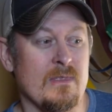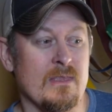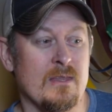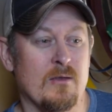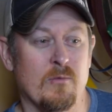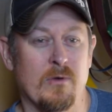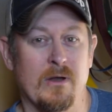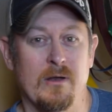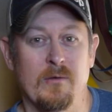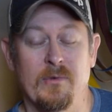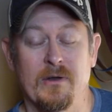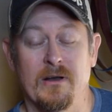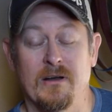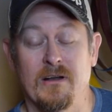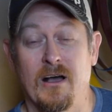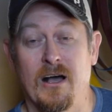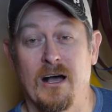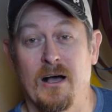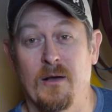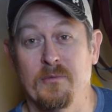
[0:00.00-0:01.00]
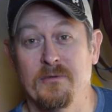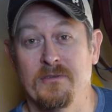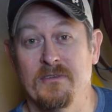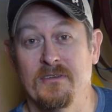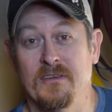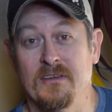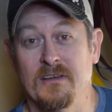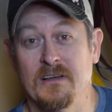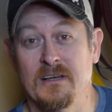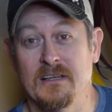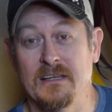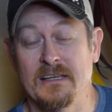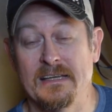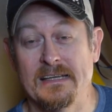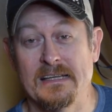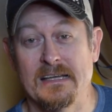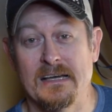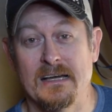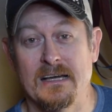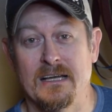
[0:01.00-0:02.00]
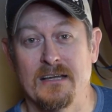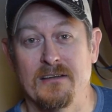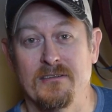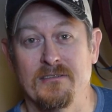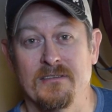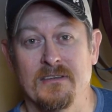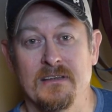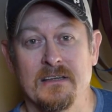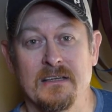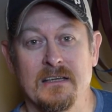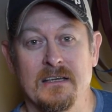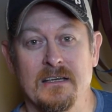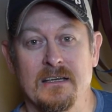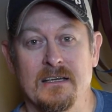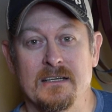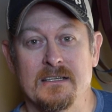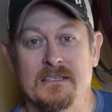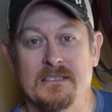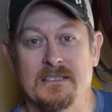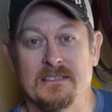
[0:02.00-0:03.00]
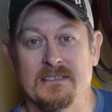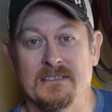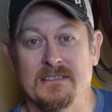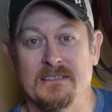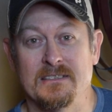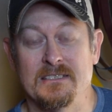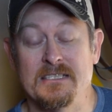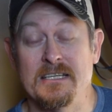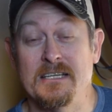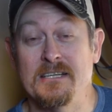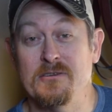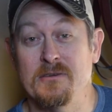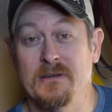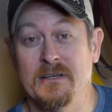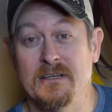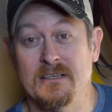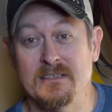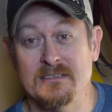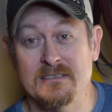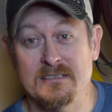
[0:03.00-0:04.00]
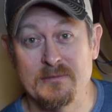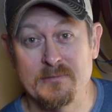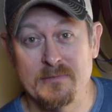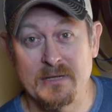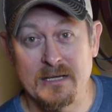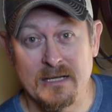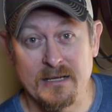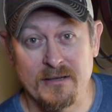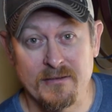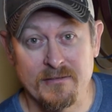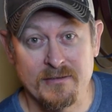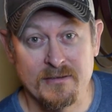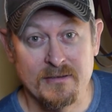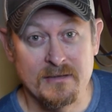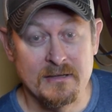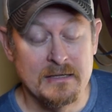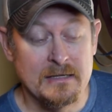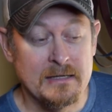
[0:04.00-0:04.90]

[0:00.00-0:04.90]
Redbeard Ops, Elite Knives, Gentry Custom Knives.